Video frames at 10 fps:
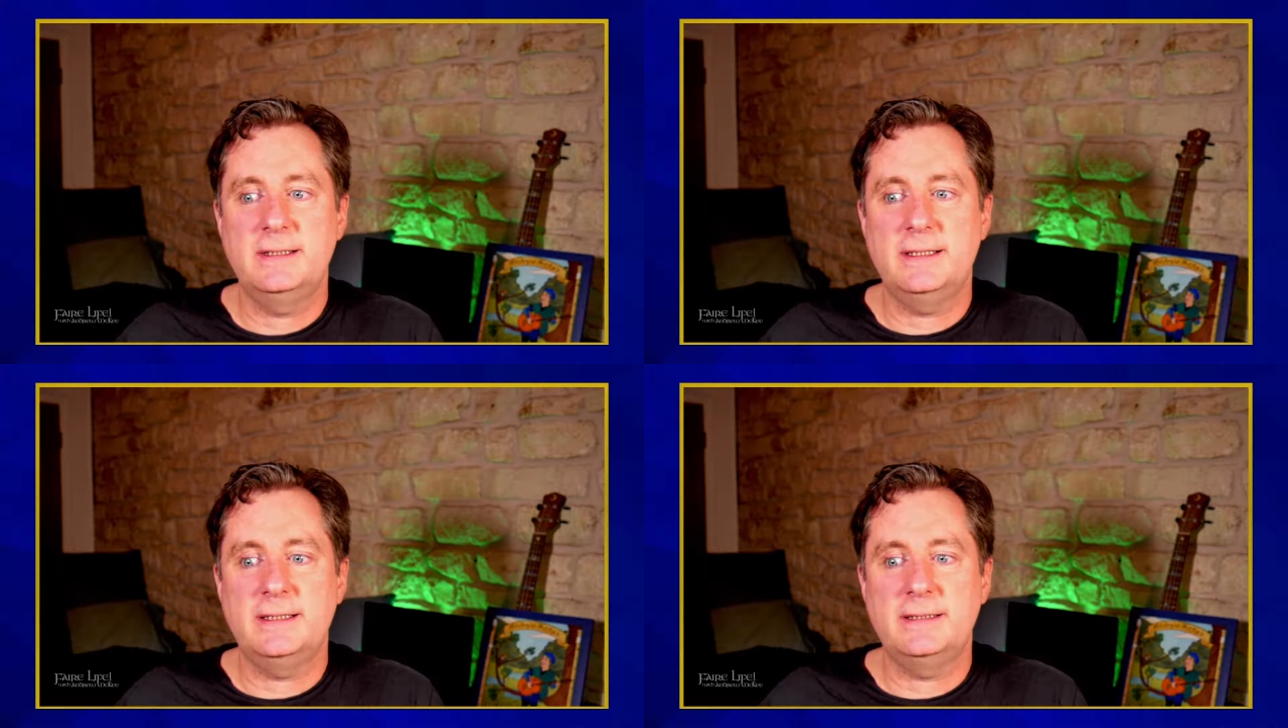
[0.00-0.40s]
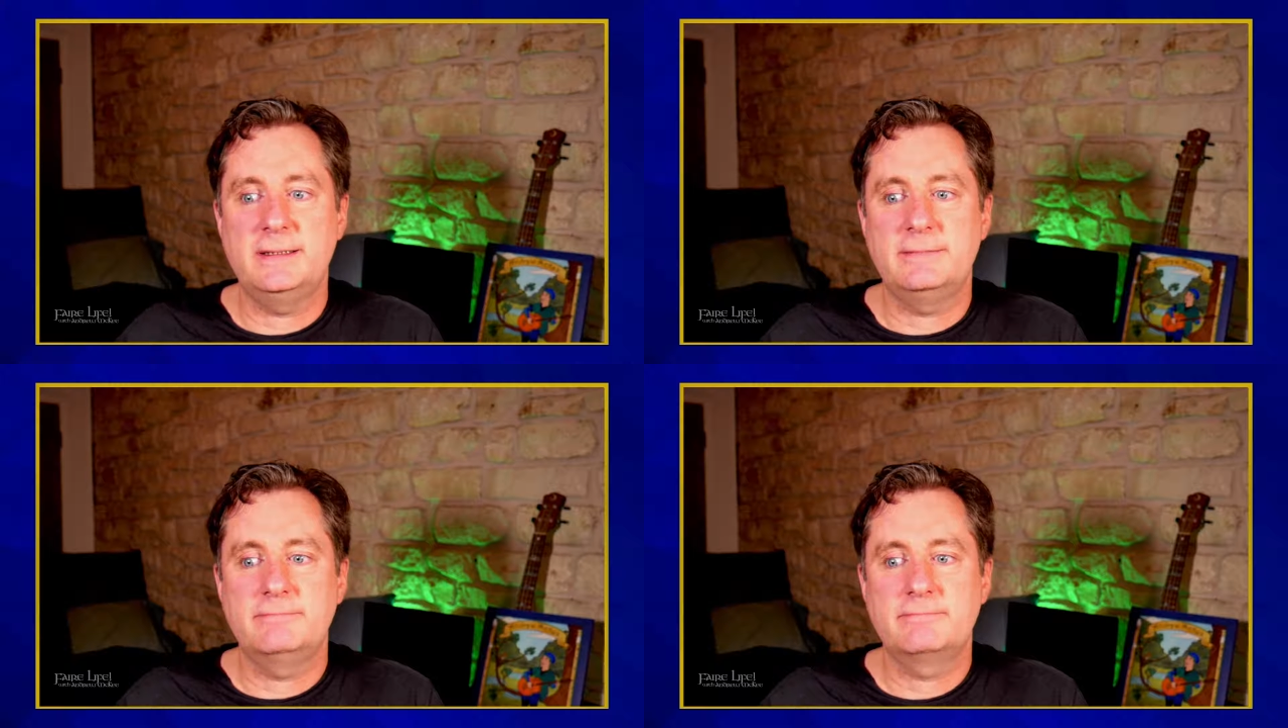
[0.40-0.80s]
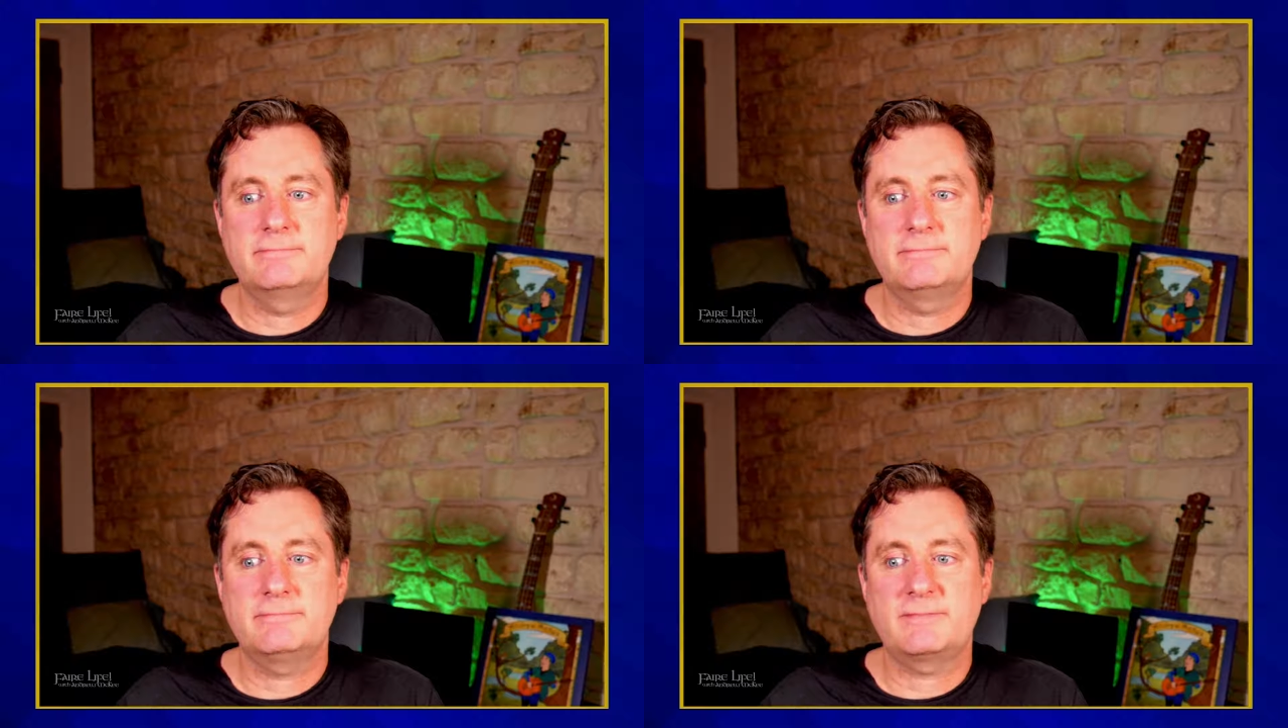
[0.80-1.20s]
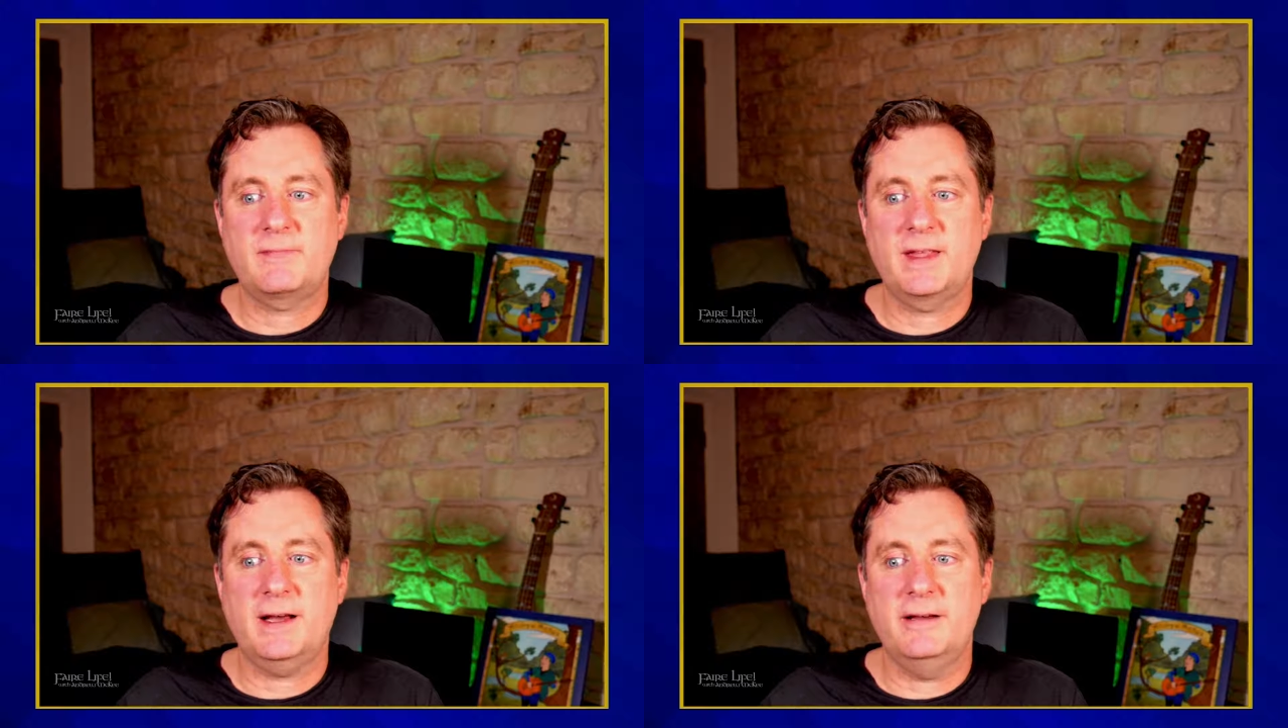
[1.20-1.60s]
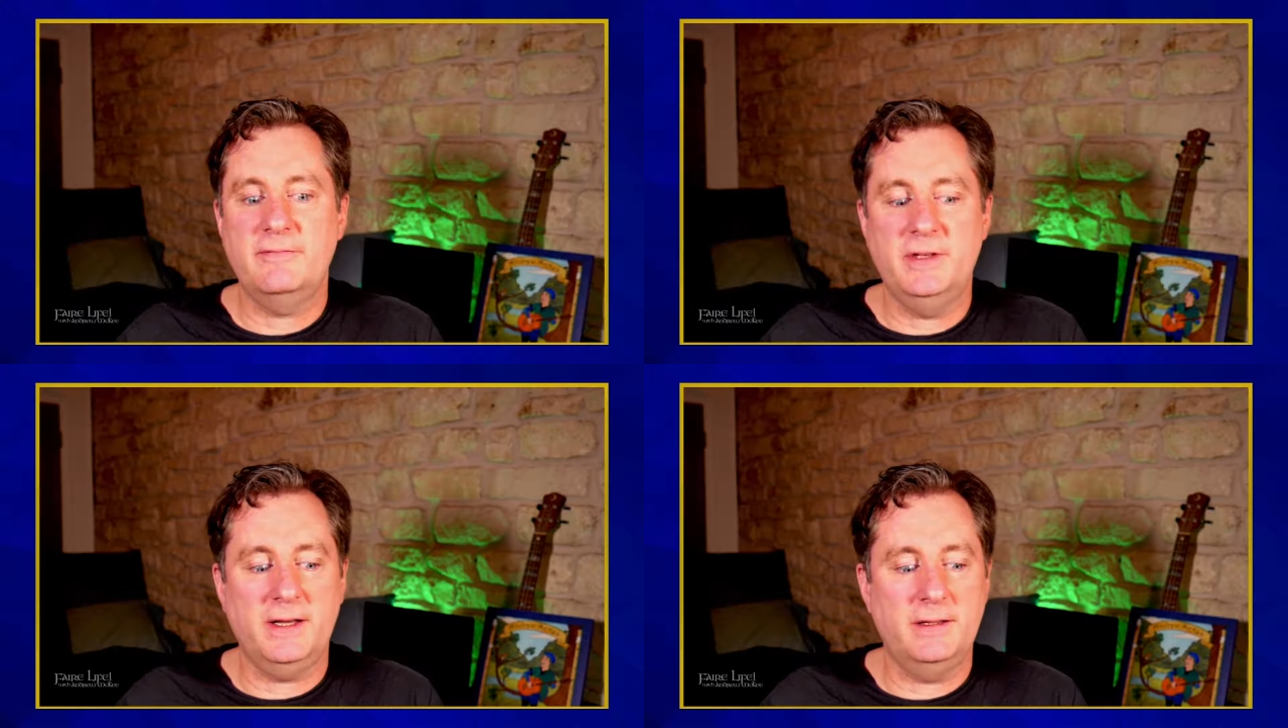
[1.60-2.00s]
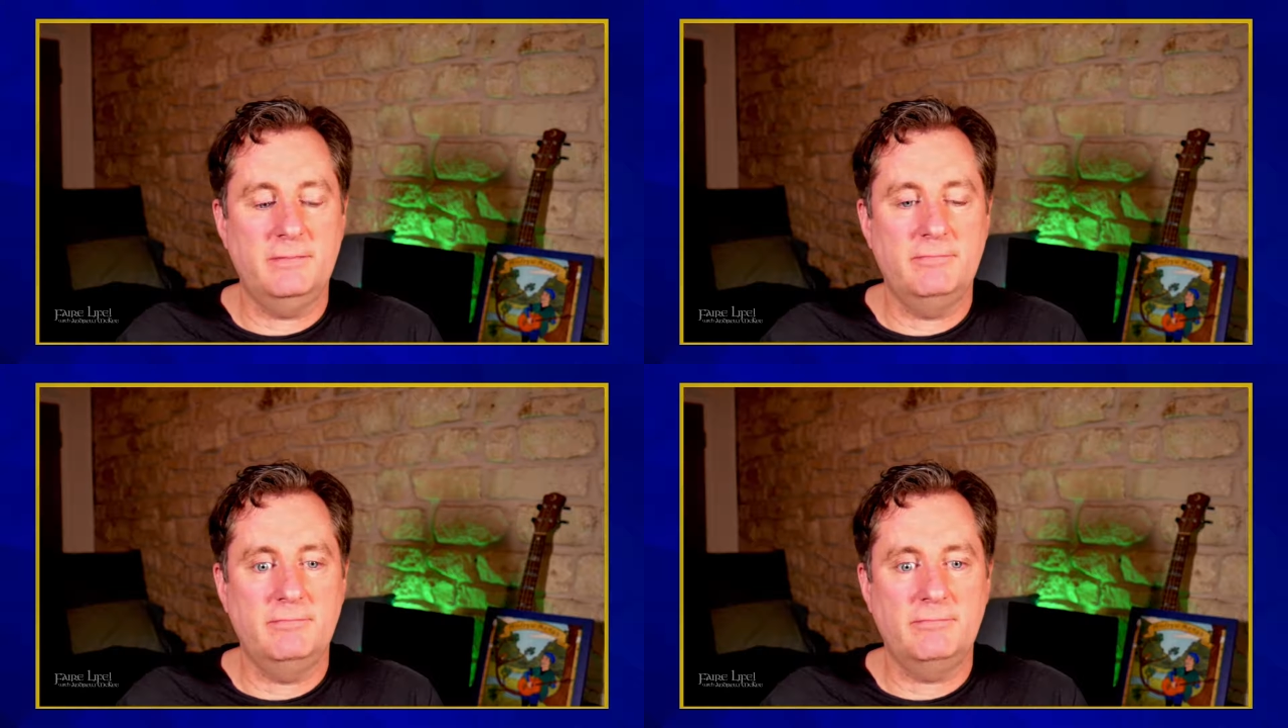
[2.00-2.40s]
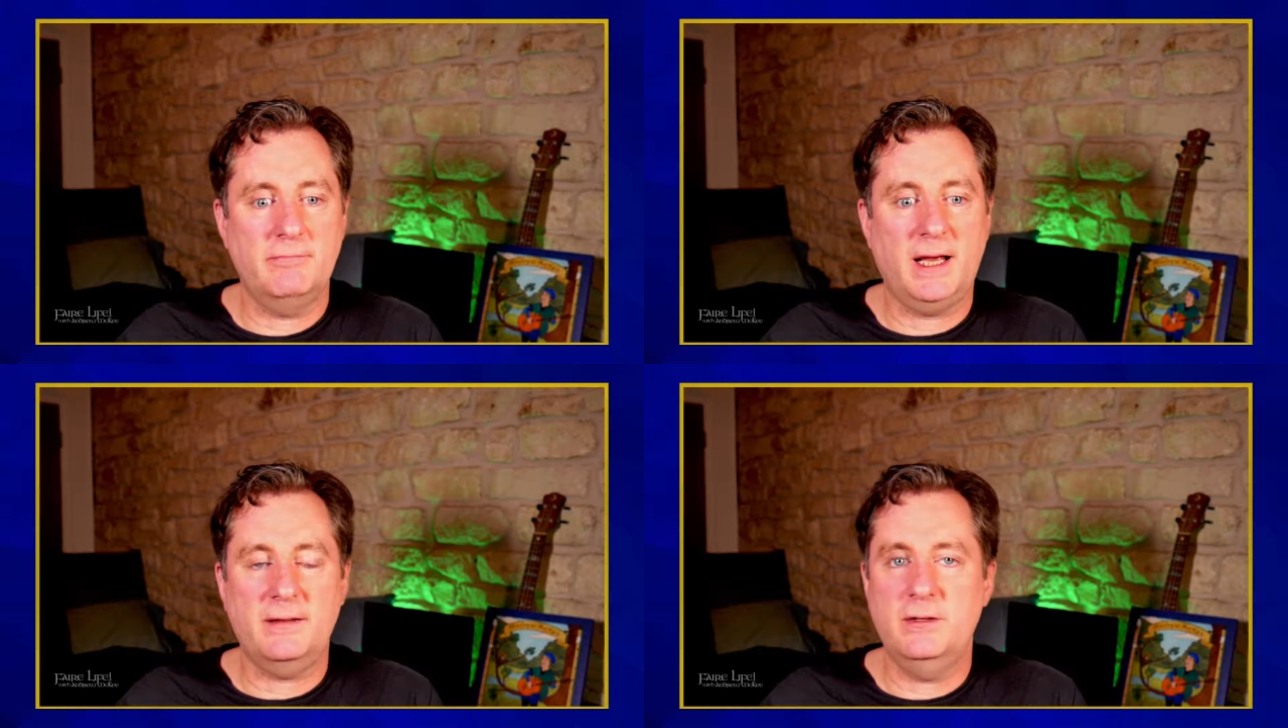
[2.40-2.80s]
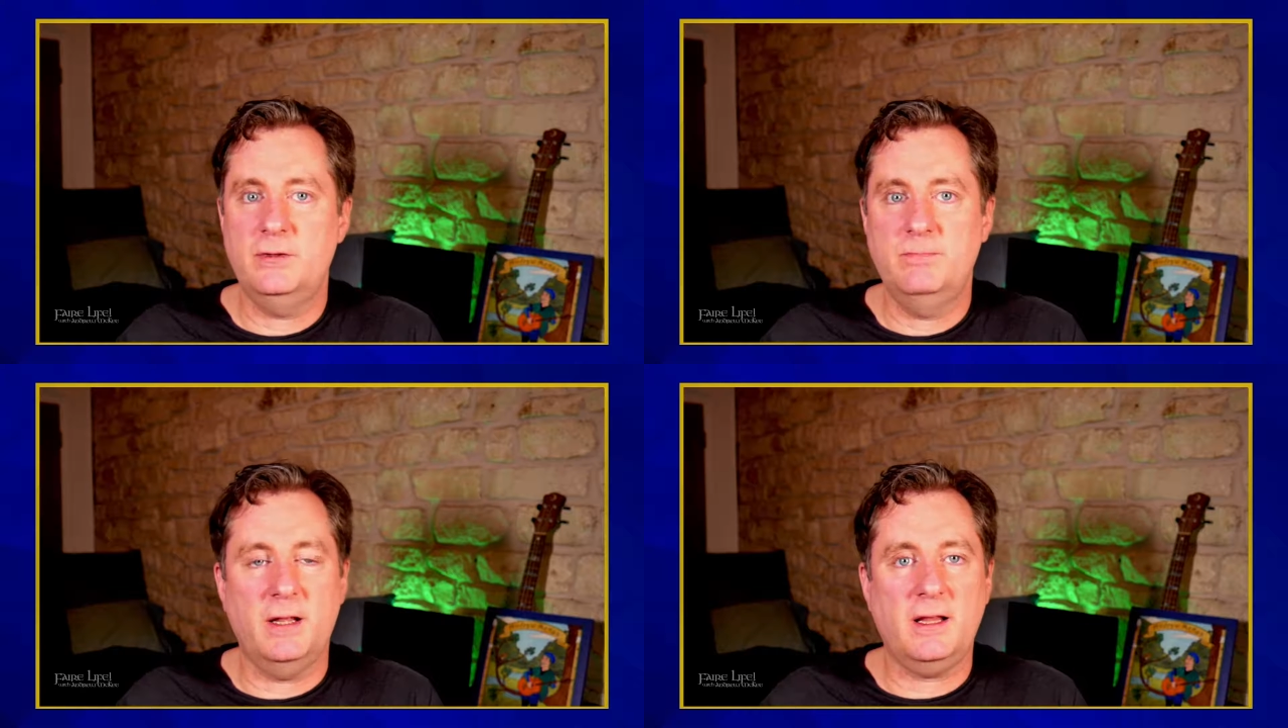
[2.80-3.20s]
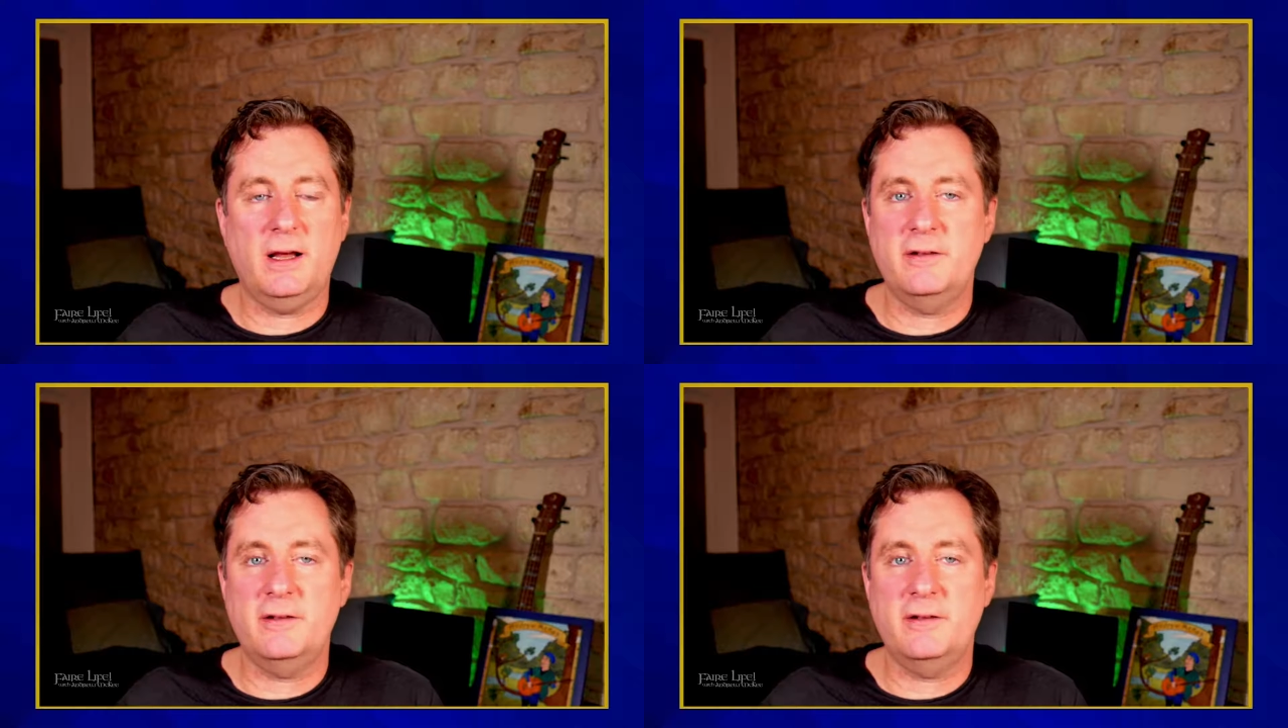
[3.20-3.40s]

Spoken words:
A lot